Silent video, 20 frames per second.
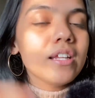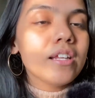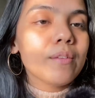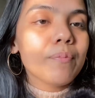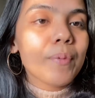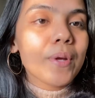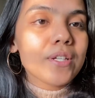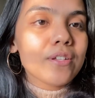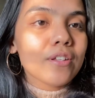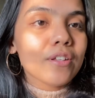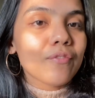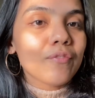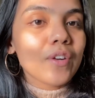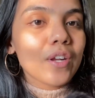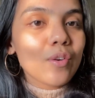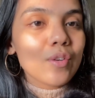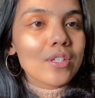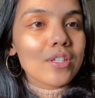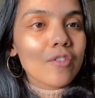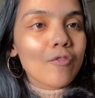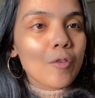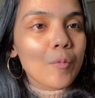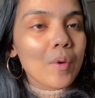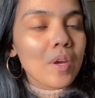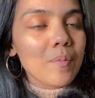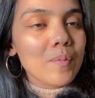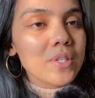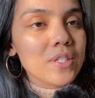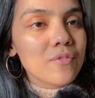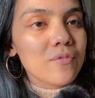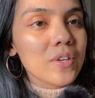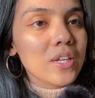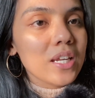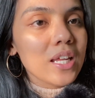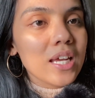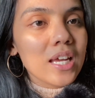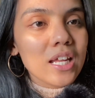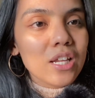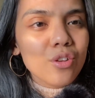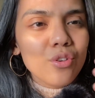depends on the frequency of your baby's
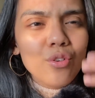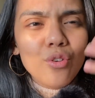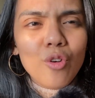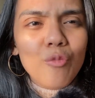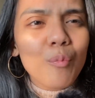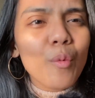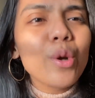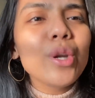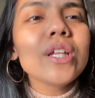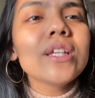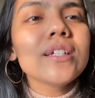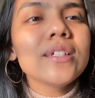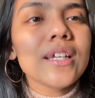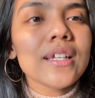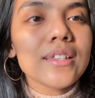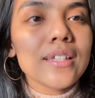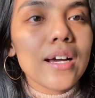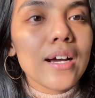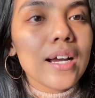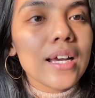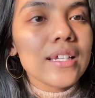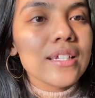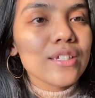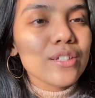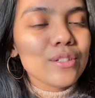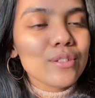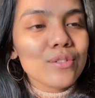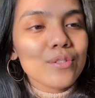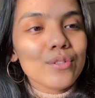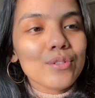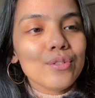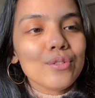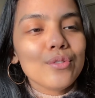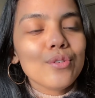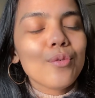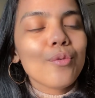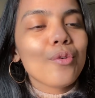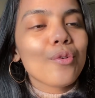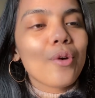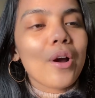feeding, and monitor their tongue, and you
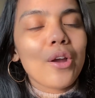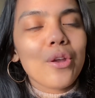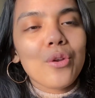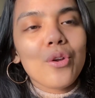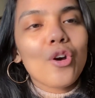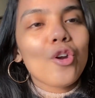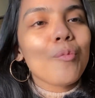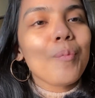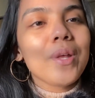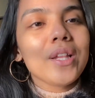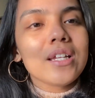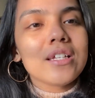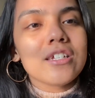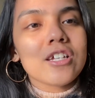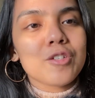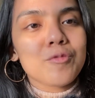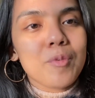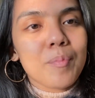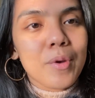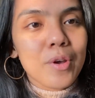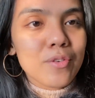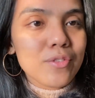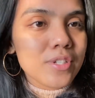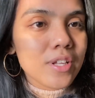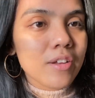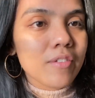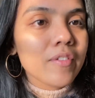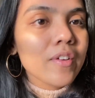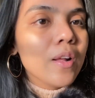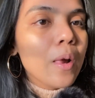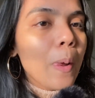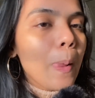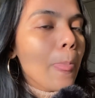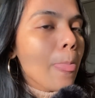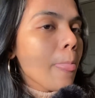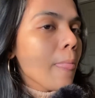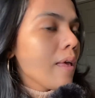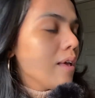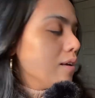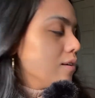know how to make the judgment by yourself.
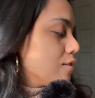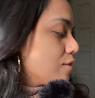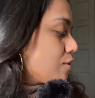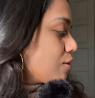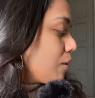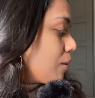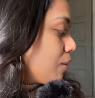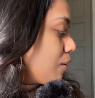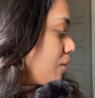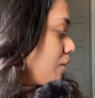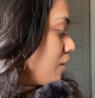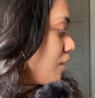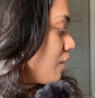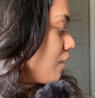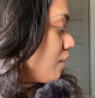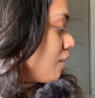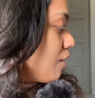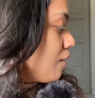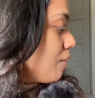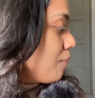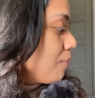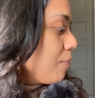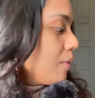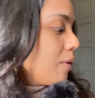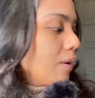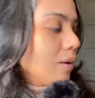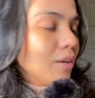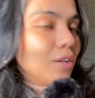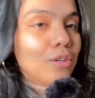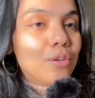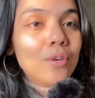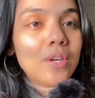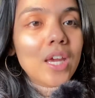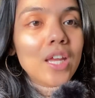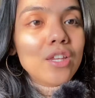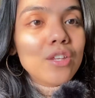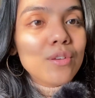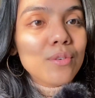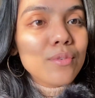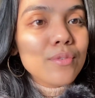So you
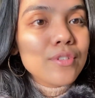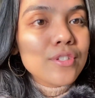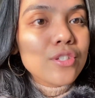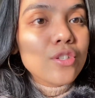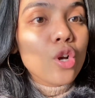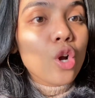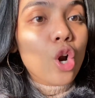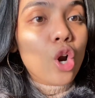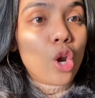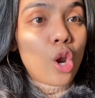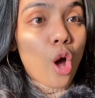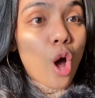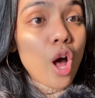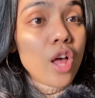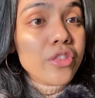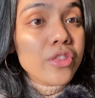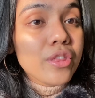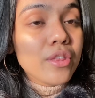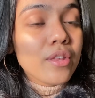can use cloth